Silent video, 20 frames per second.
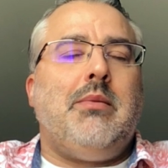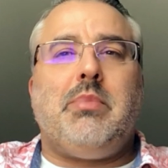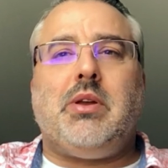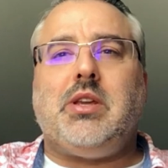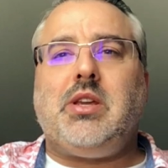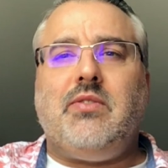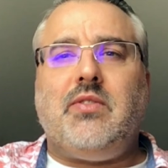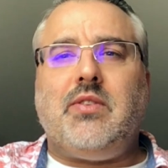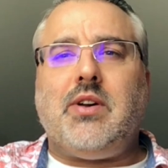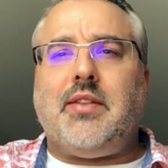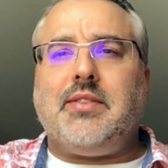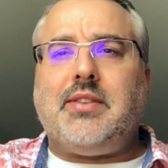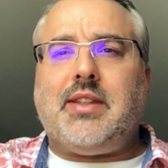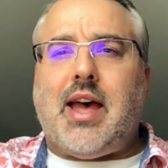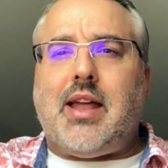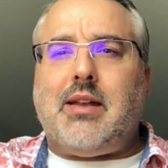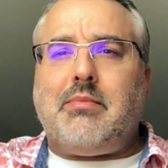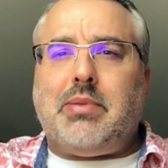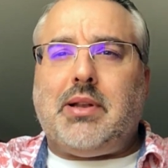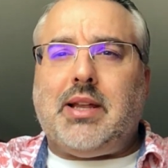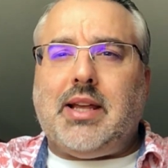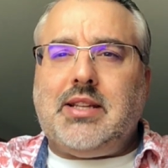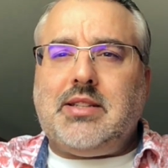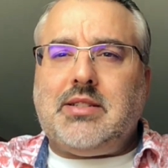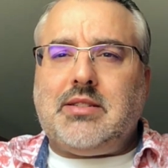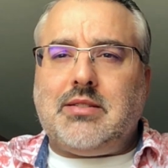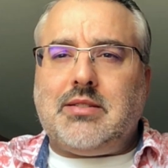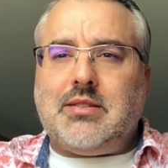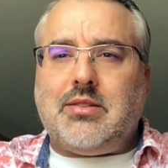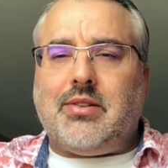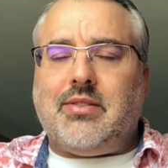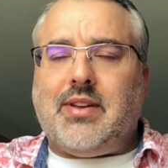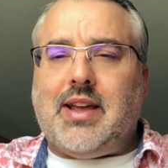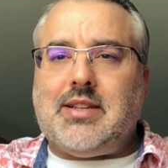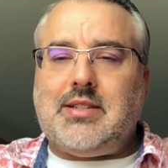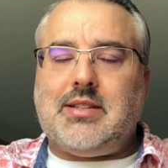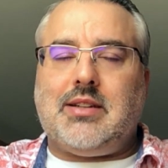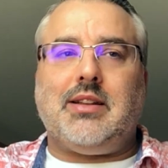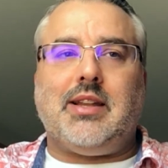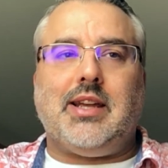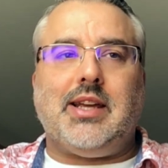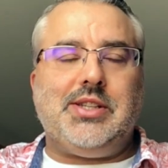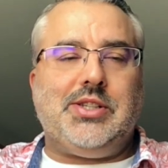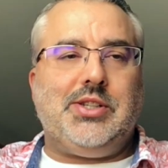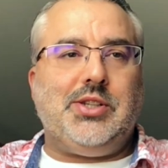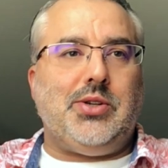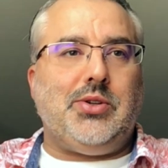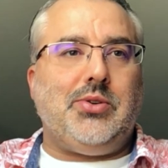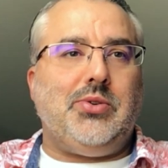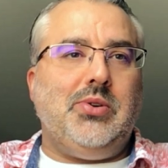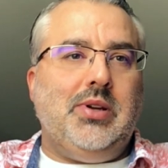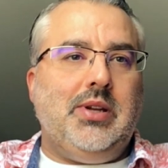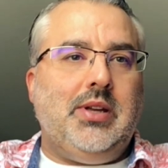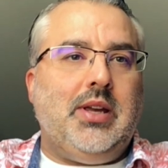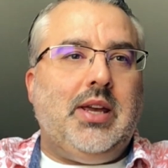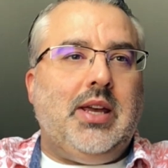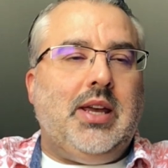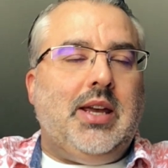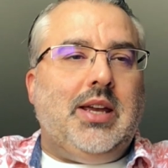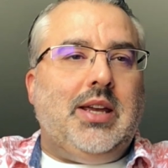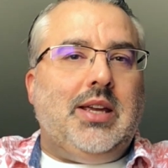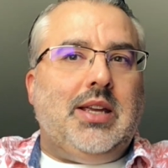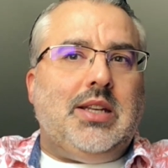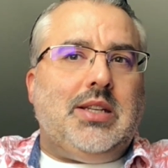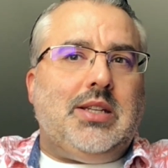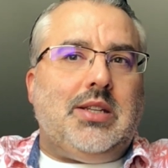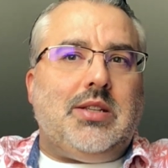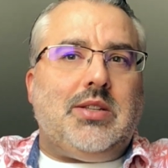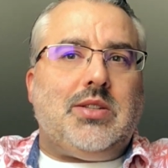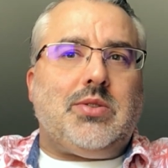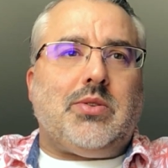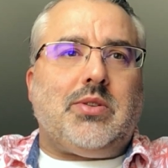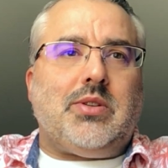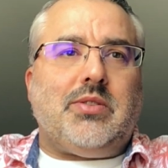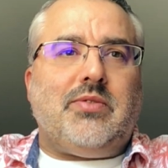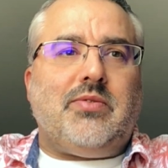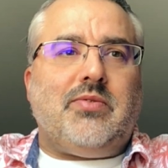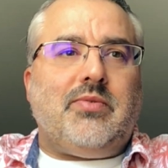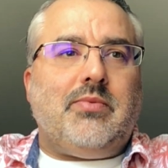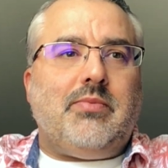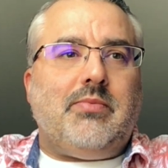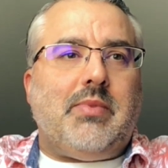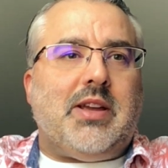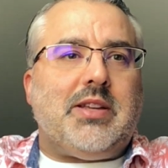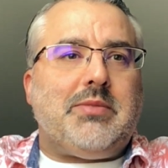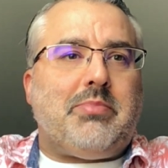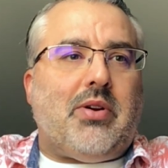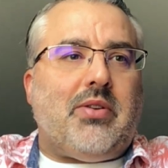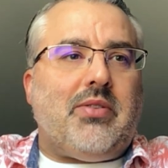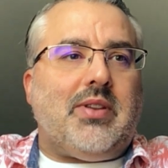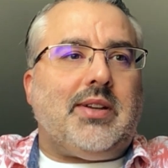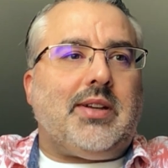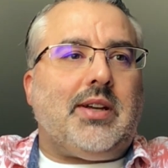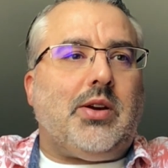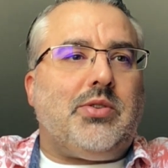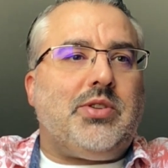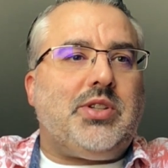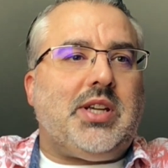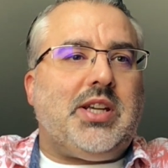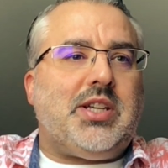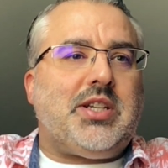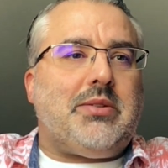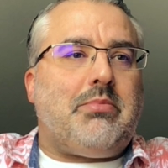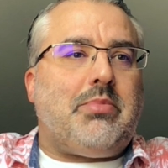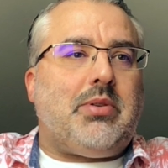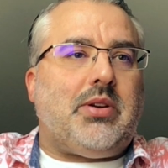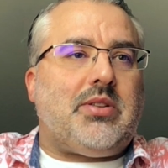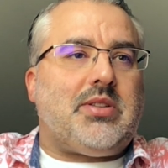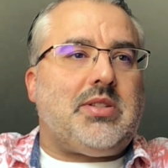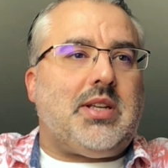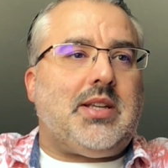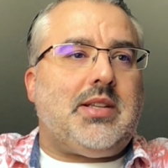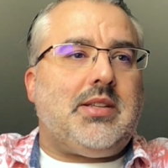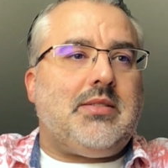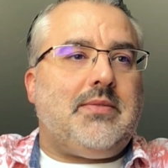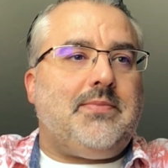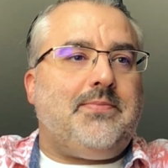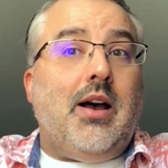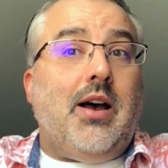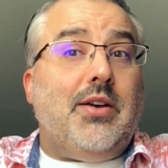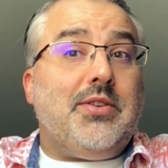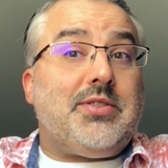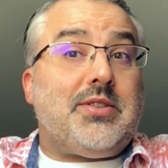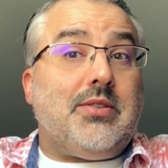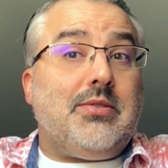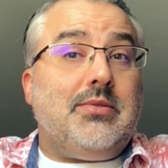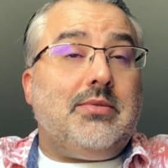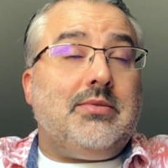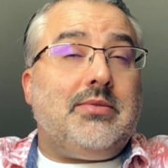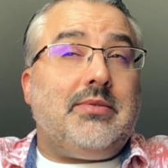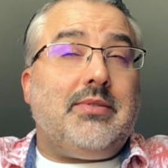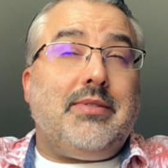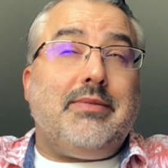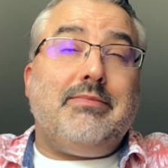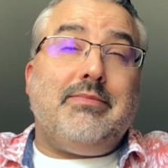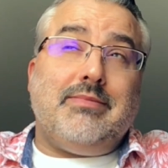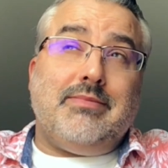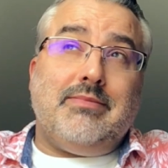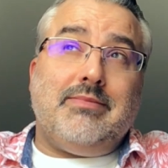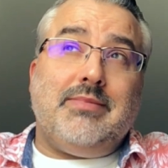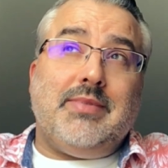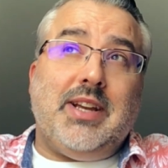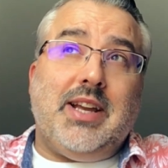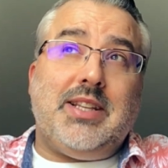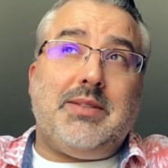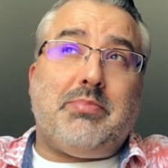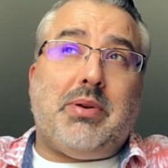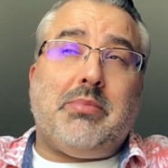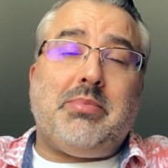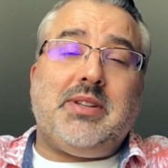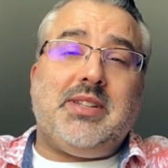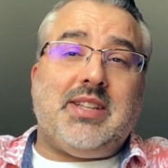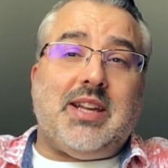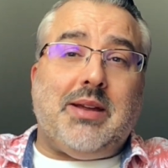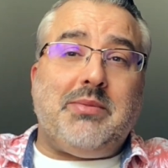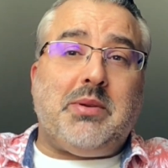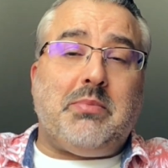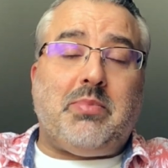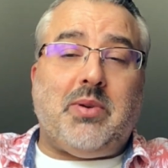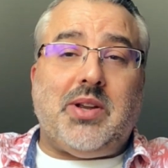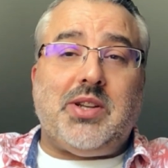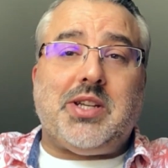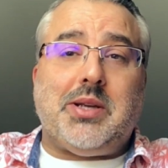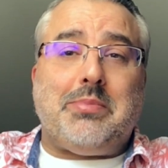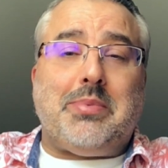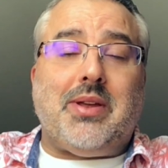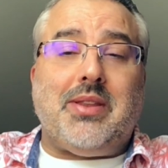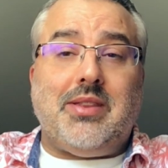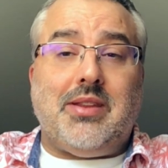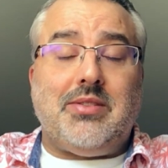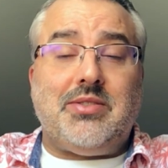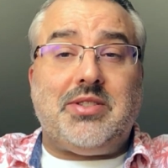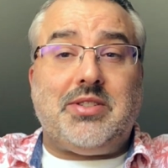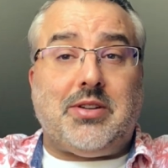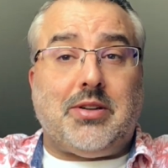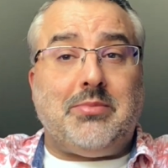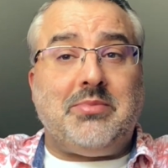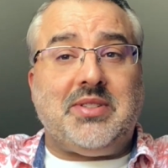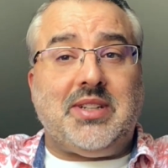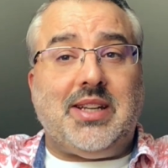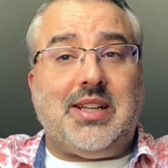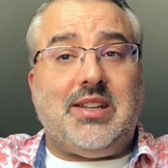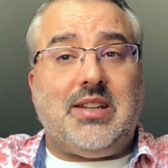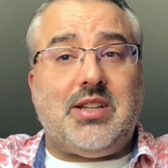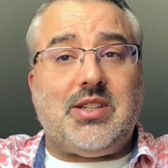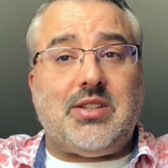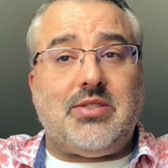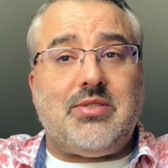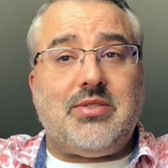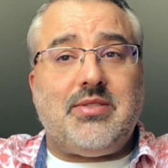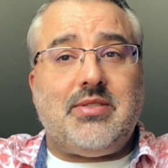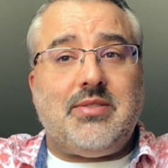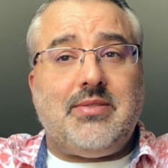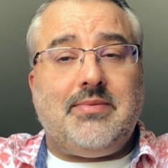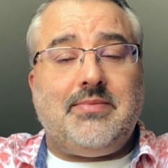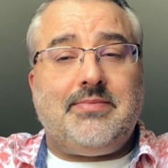But you've got that place to sort of escalate to sort of as part of the negotiation process. Also, it's probably time to brush up on those terms and conditions.